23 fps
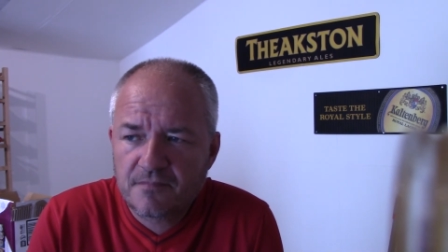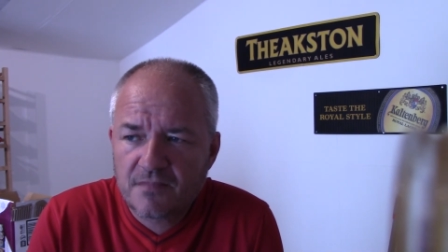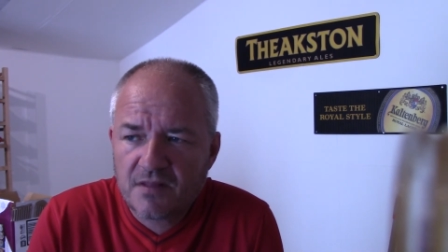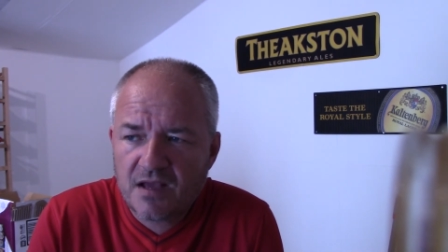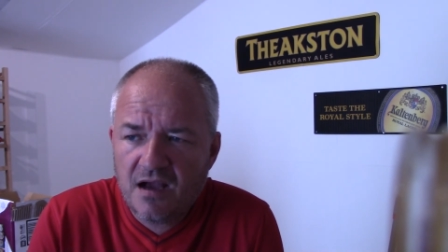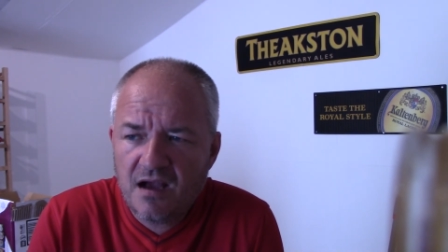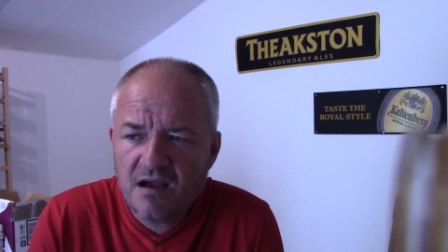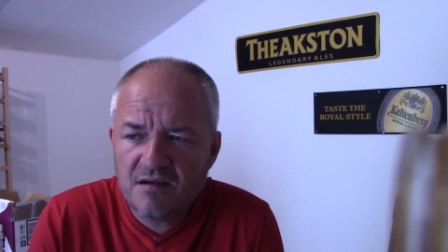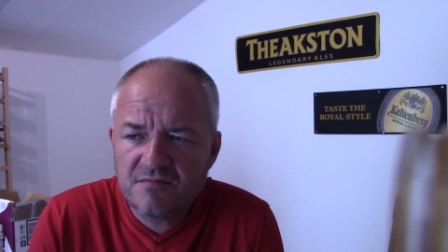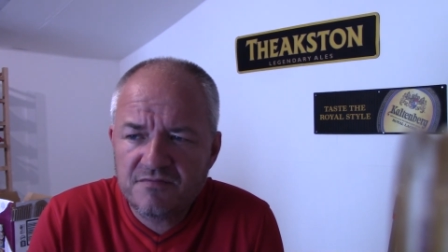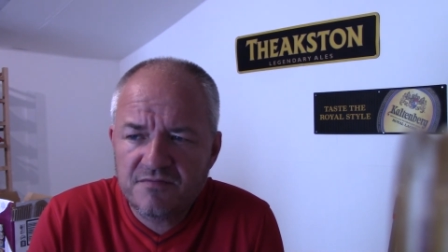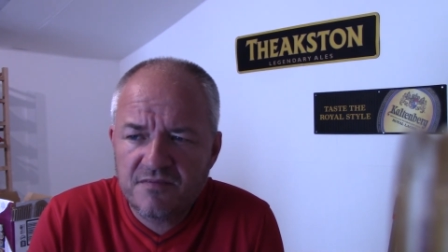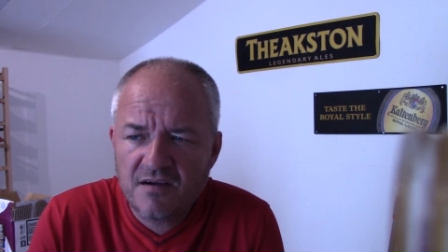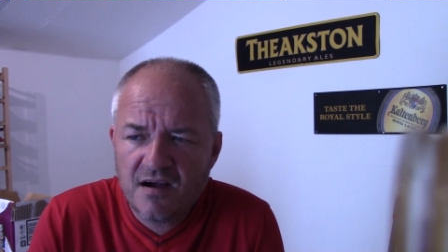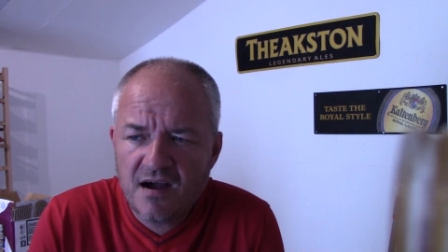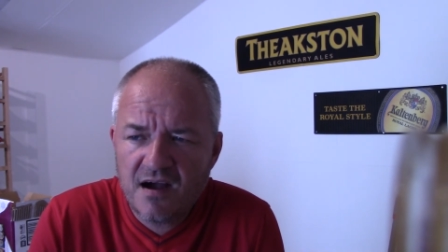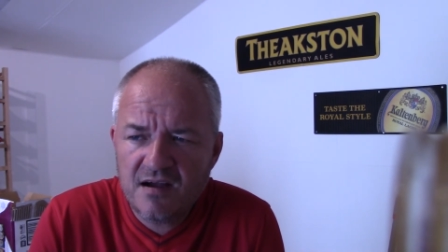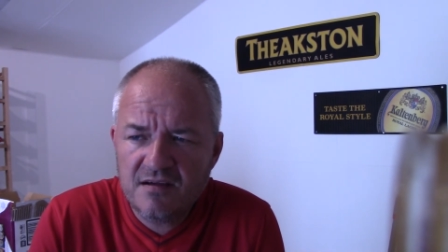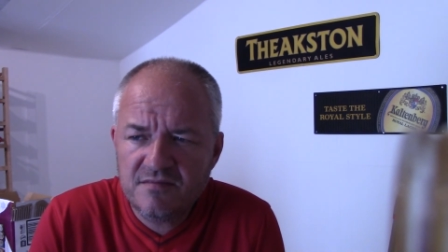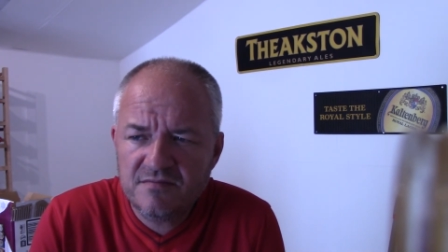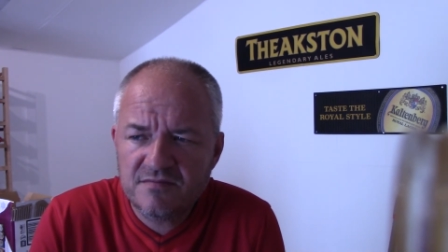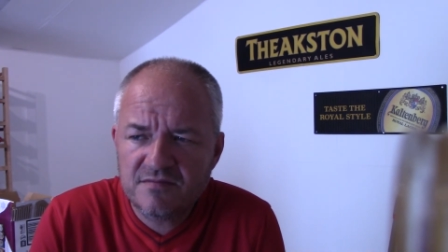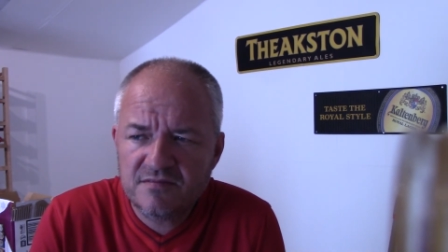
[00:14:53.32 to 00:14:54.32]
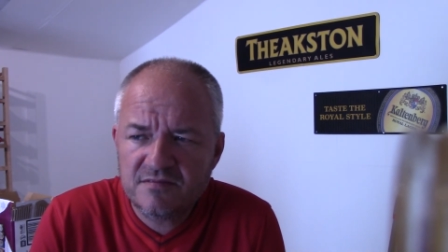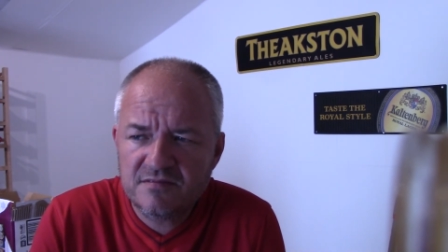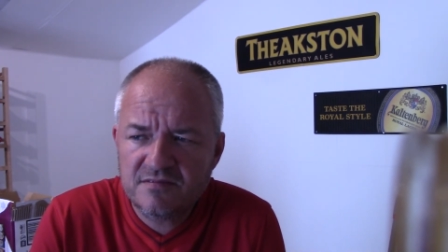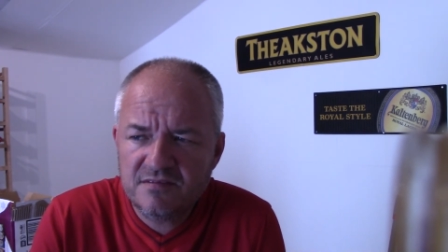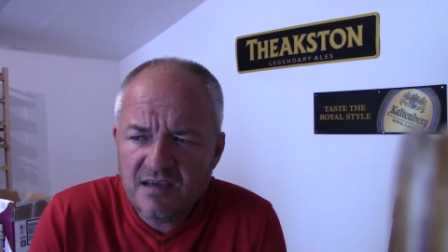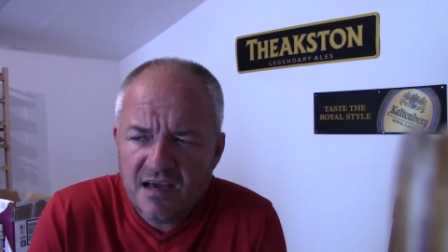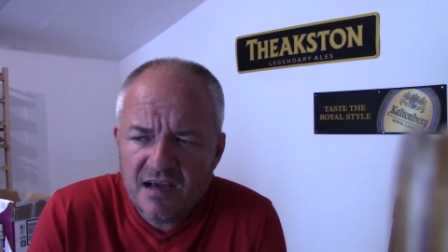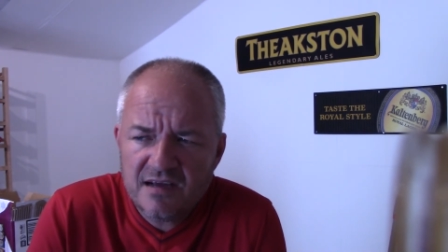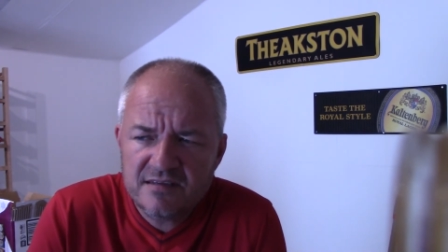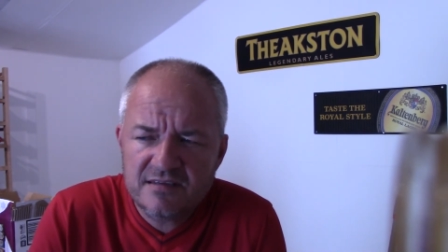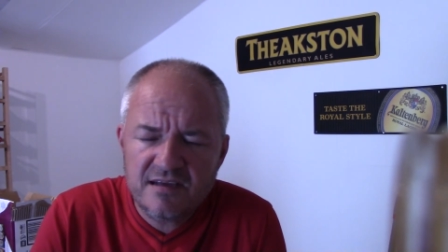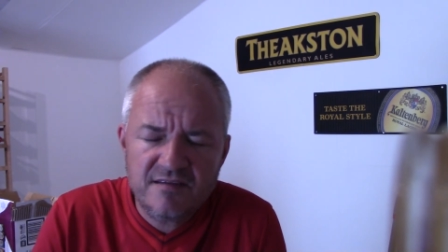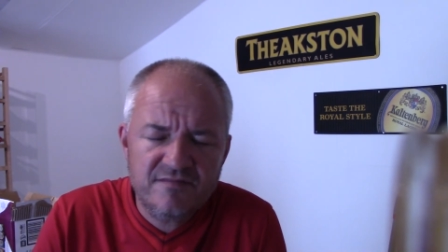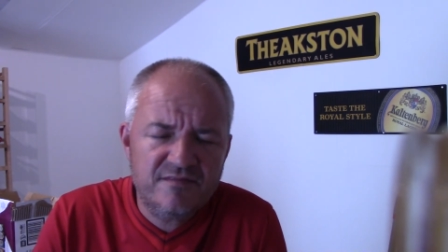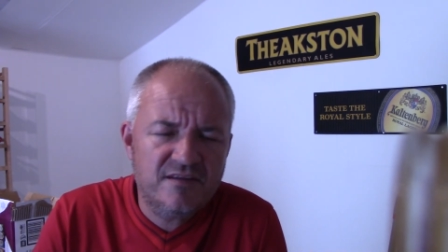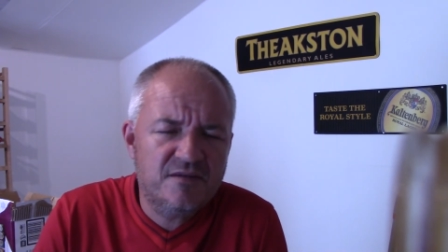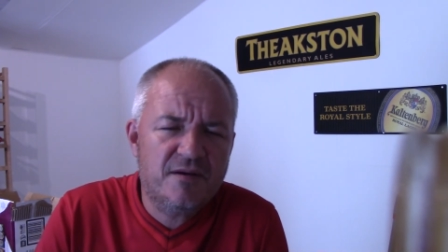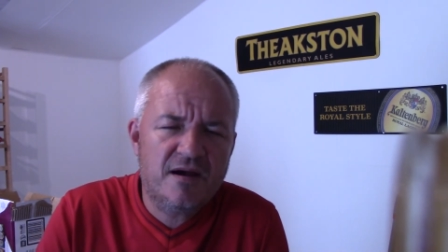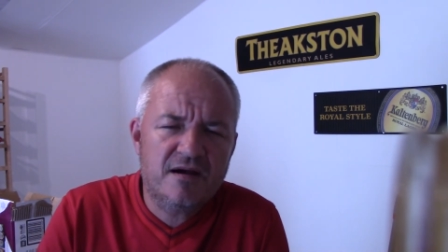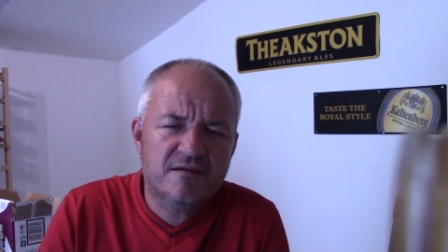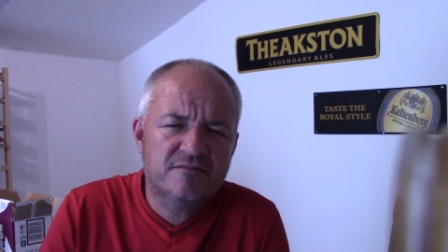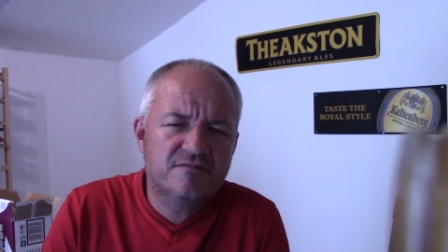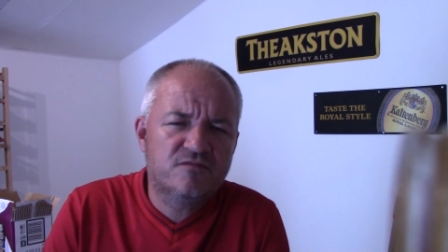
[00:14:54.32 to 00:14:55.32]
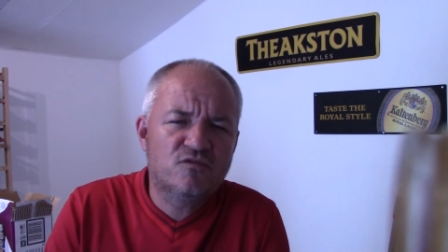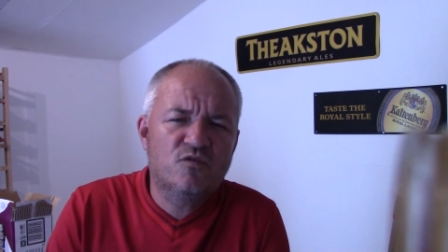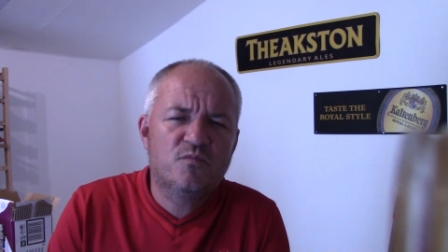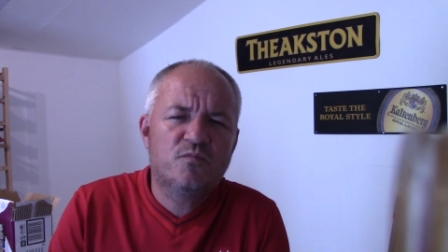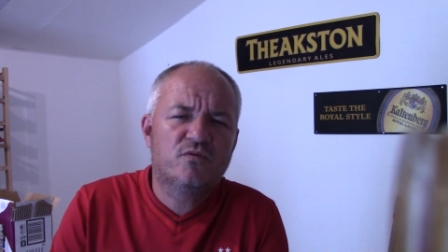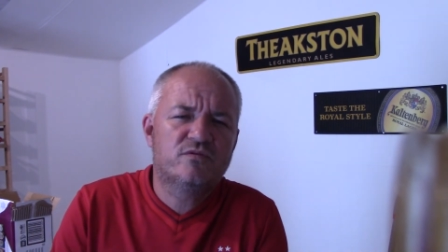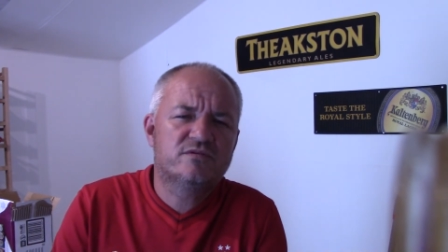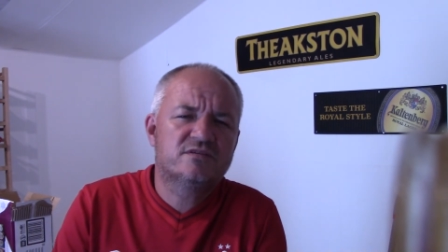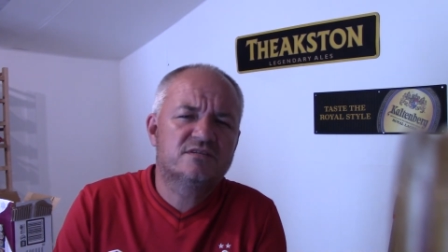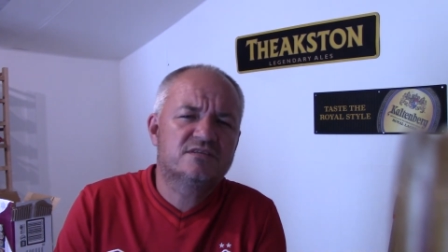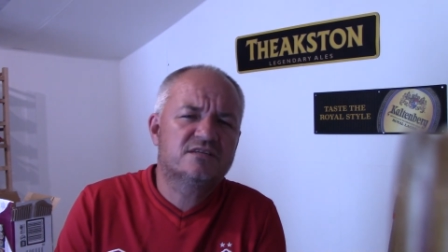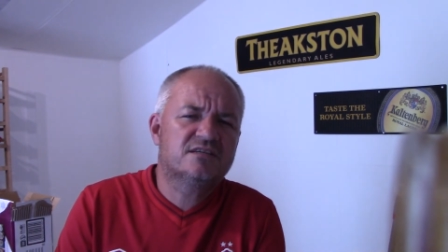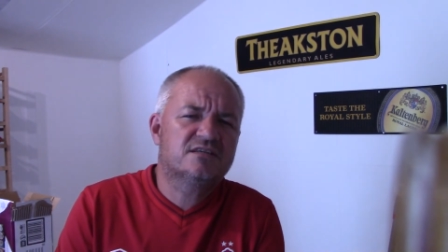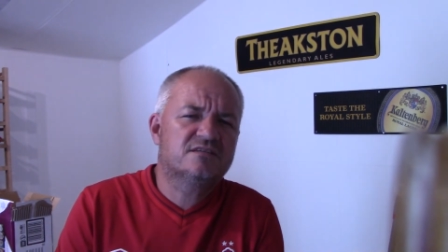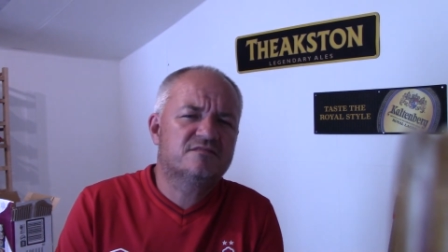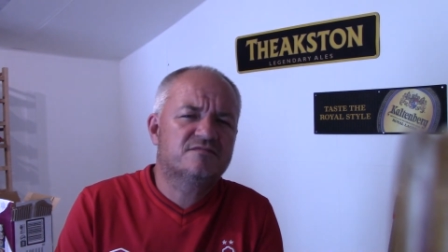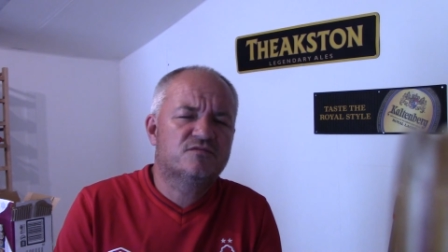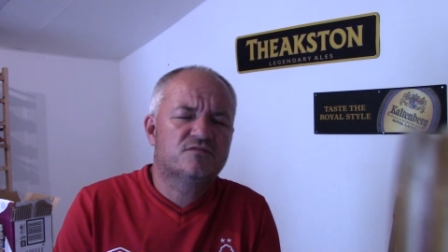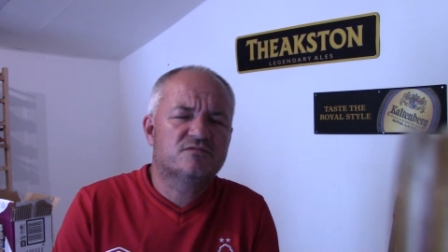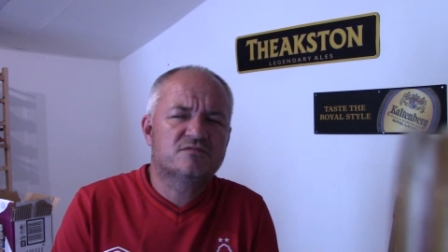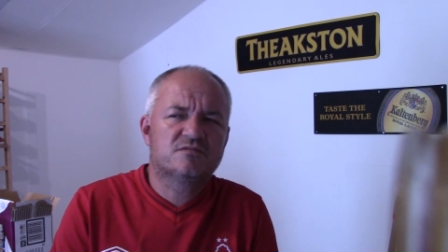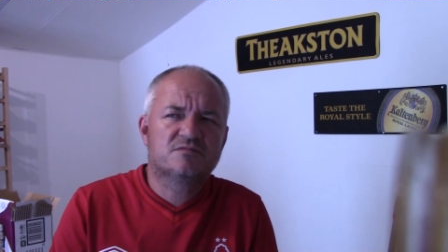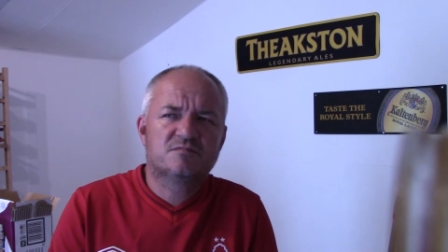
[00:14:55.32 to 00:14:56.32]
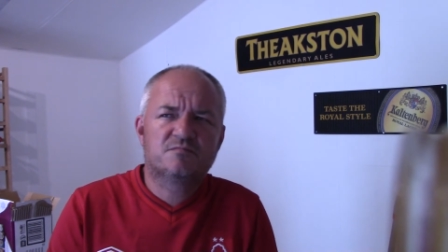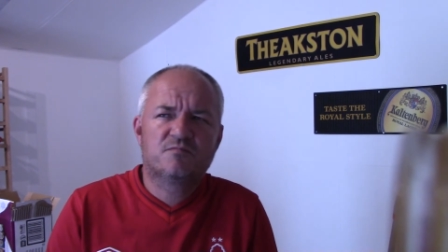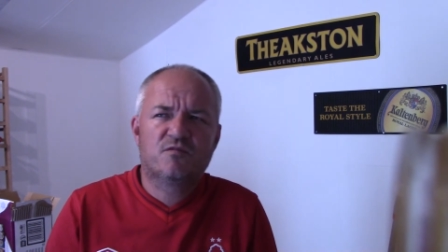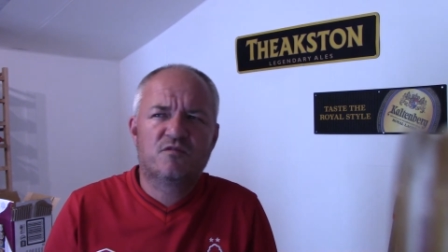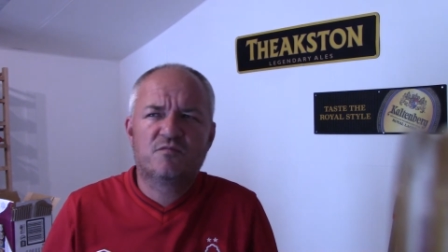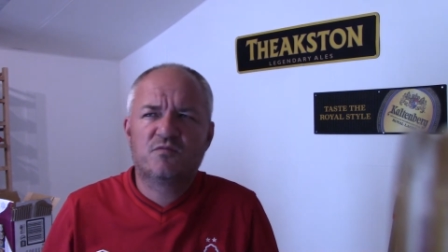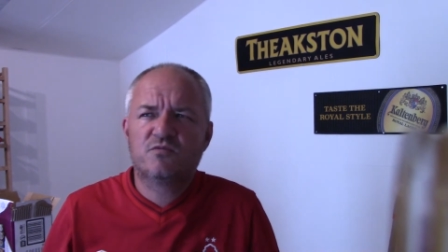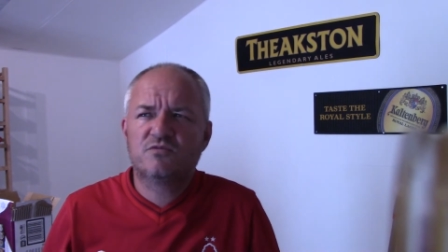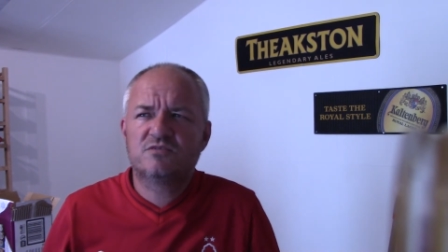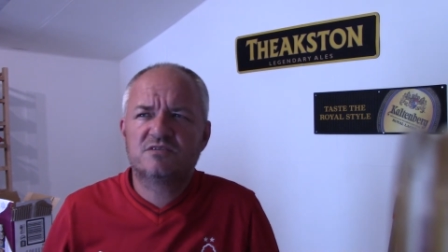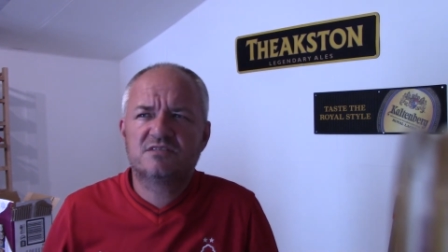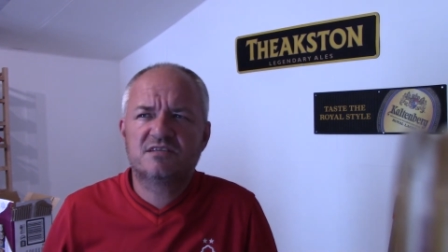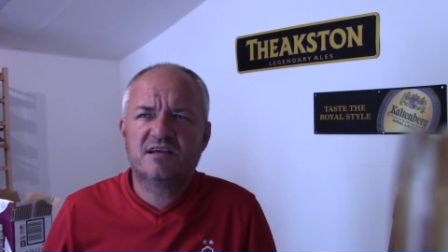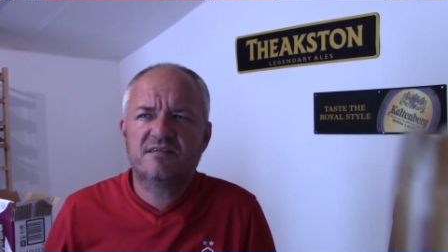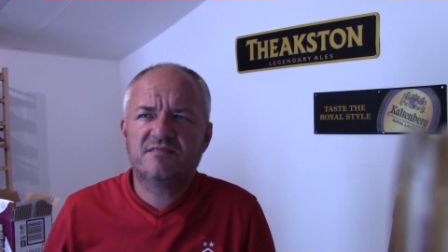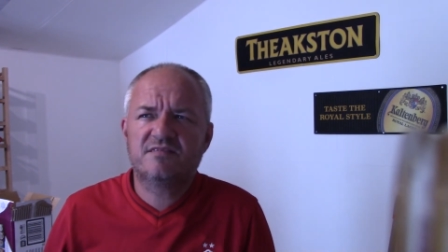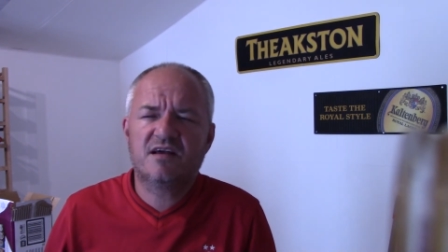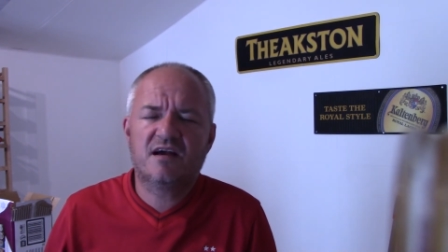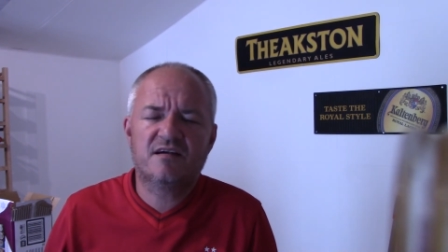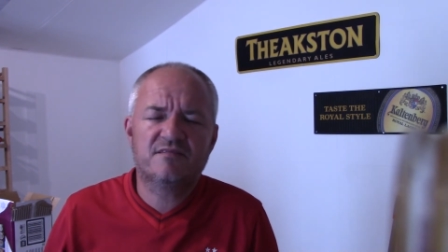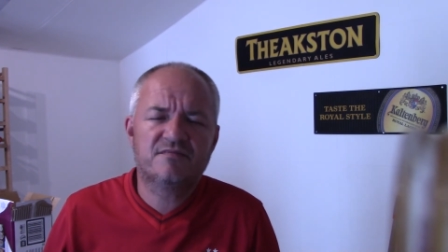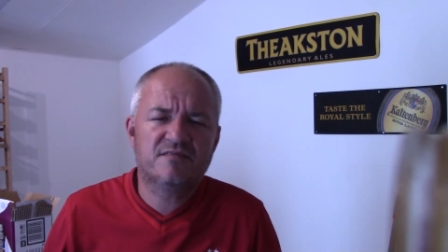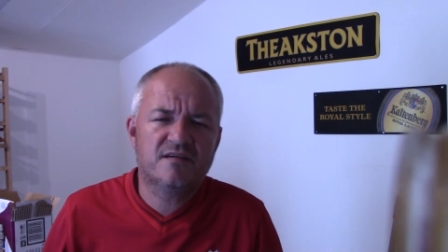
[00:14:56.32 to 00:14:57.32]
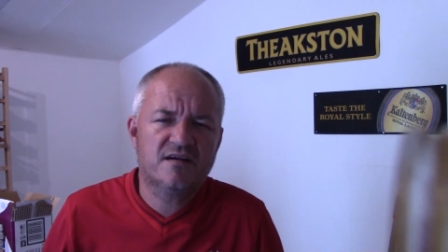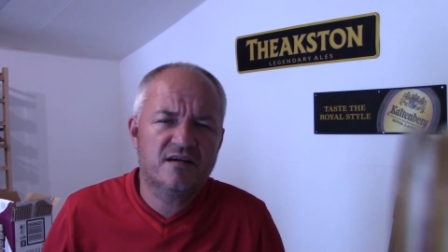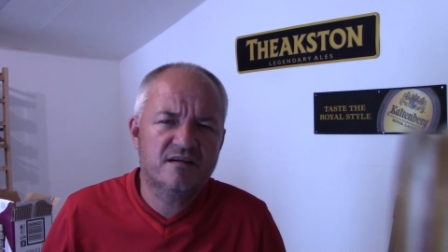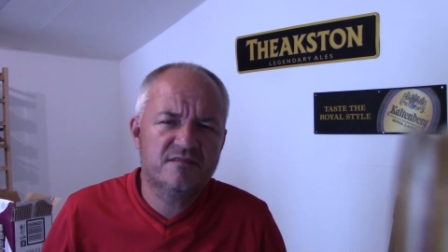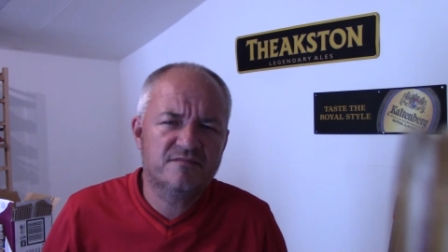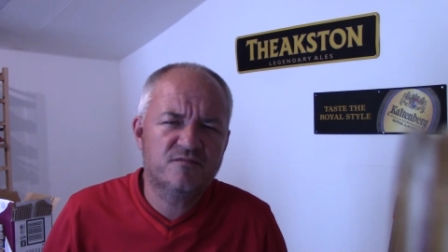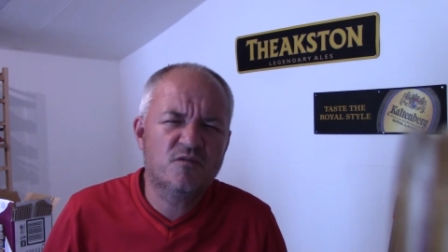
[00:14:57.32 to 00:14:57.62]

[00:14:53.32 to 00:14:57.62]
Out of five? Yeah, definitely about a 4.6, 4.7 out of five.